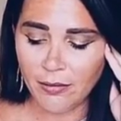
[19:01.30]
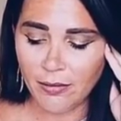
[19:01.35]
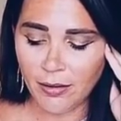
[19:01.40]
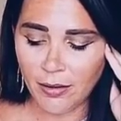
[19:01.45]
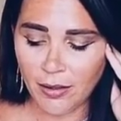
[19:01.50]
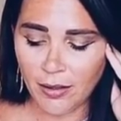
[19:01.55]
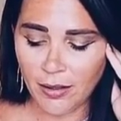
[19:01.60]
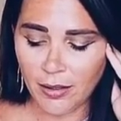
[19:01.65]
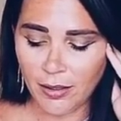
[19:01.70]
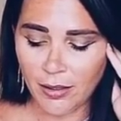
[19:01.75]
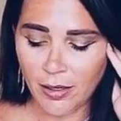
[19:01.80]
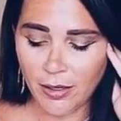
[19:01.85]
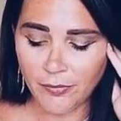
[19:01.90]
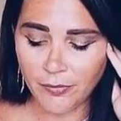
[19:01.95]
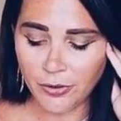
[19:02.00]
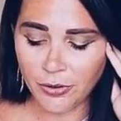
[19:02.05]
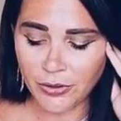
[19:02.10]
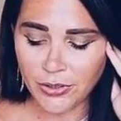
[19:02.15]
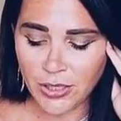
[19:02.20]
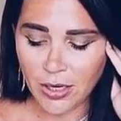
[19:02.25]
uh,
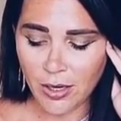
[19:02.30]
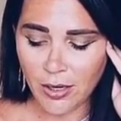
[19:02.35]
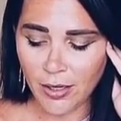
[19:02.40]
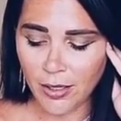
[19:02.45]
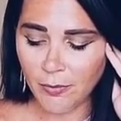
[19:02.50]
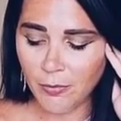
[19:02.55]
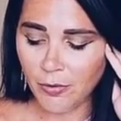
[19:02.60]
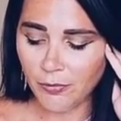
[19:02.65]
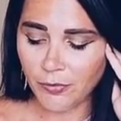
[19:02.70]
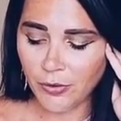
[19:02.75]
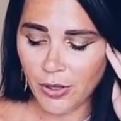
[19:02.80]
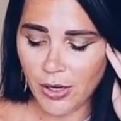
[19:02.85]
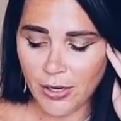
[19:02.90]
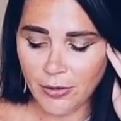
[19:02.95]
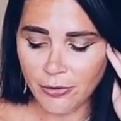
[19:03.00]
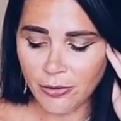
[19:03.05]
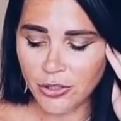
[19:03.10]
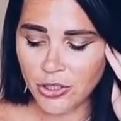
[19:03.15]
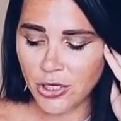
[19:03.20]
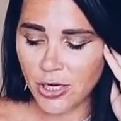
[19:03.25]
of your time, of your
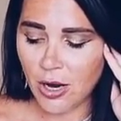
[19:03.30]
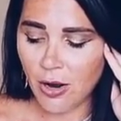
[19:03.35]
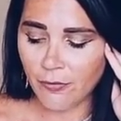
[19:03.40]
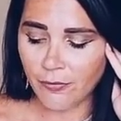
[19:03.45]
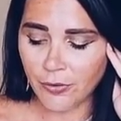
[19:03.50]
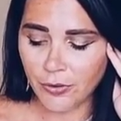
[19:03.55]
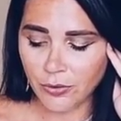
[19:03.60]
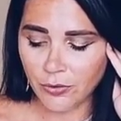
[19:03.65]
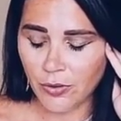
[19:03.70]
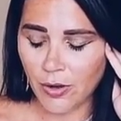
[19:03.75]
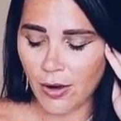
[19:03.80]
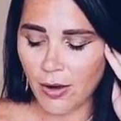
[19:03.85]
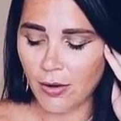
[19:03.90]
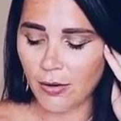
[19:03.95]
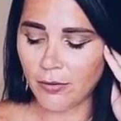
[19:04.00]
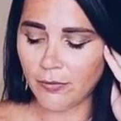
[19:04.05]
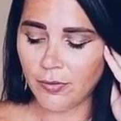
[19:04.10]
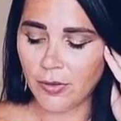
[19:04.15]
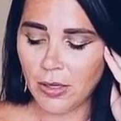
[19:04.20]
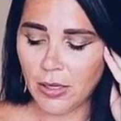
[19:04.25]
energy, of your
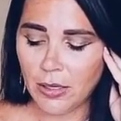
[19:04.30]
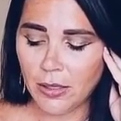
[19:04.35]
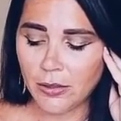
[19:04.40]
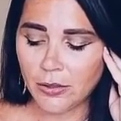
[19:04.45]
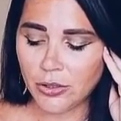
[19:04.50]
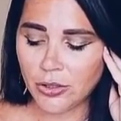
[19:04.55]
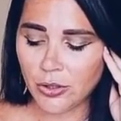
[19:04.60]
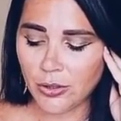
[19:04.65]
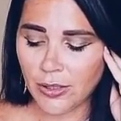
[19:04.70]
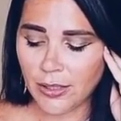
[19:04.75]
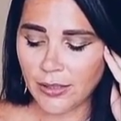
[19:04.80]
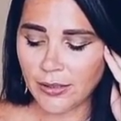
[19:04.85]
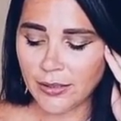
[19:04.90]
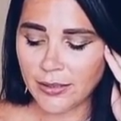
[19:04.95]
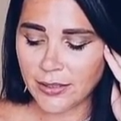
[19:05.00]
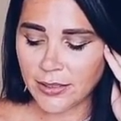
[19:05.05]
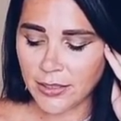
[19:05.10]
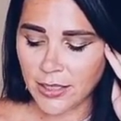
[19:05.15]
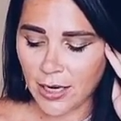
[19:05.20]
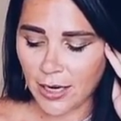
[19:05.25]
love during
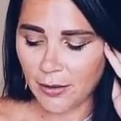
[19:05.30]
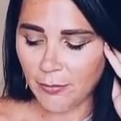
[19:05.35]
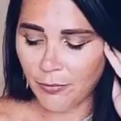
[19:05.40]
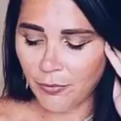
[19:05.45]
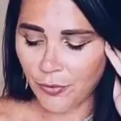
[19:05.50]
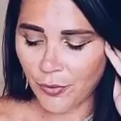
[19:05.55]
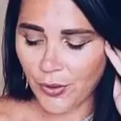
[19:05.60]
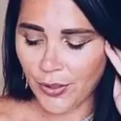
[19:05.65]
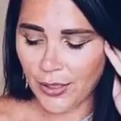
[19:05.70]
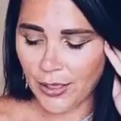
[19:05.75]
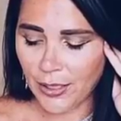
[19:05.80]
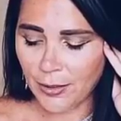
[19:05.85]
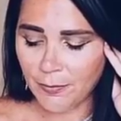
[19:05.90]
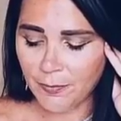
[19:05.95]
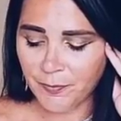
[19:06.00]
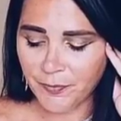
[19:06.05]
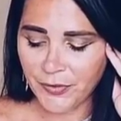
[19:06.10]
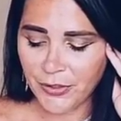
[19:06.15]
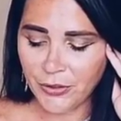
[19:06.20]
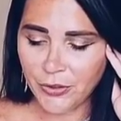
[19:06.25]
this time
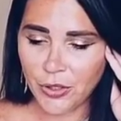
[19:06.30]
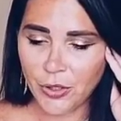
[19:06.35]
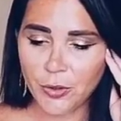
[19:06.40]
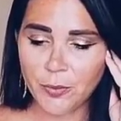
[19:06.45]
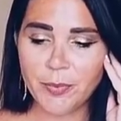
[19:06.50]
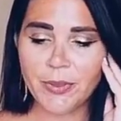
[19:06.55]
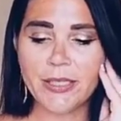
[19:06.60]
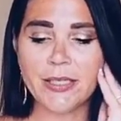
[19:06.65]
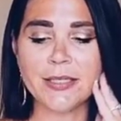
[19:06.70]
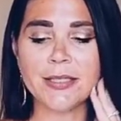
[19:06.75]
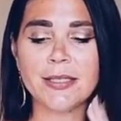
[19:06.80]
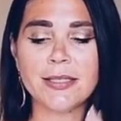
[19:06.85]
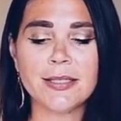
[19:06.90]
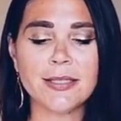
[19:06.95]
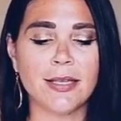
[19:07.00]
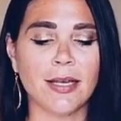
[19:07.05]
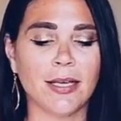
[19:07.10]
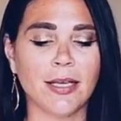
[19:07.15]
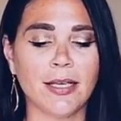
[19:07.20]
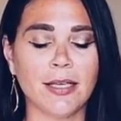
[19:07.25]
frame, you know, because it's
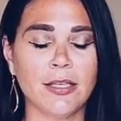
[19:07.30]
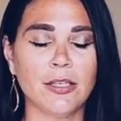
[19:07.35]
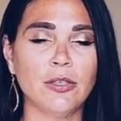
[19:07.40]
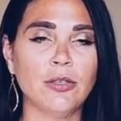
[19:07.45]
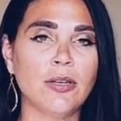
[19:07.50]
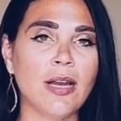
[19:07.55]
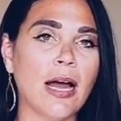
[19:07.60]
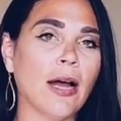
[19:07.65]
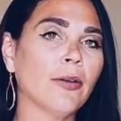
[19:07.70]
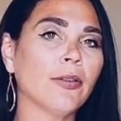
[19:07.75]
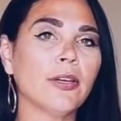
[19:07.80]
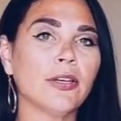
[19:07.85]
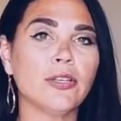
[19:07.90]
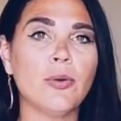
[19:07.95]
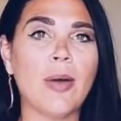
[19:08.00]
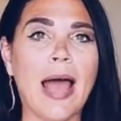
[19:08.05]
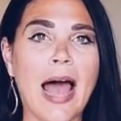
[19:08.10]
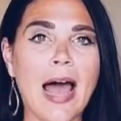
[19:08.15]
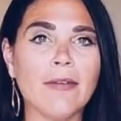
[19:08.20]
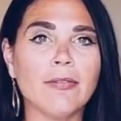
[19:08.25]
like you, now that
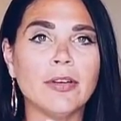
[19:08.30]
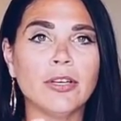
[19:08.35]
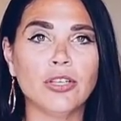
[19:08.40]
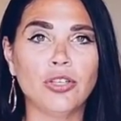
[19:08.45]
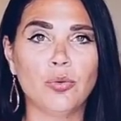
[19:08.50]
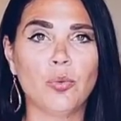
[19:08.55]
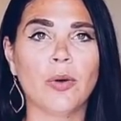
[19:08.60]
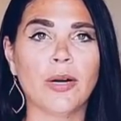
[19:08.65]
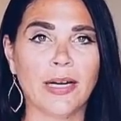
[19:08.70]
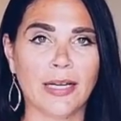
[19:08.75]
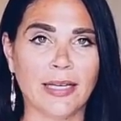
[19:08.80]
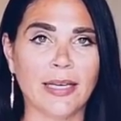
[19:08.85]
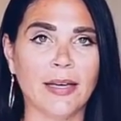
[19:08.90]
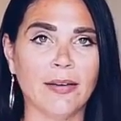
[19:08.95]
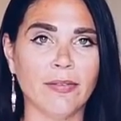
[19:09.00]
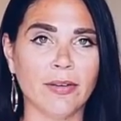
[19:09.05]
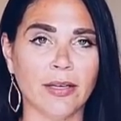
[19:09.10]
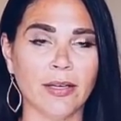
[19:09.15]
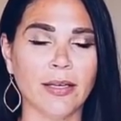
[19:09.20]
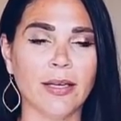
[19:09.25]
you have it, you want to
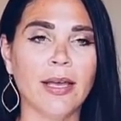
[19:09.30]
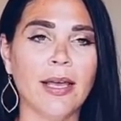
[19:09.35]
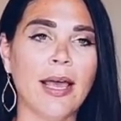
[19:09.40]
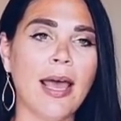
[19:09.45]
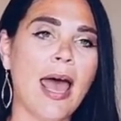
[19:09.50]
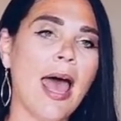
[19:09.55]
give it.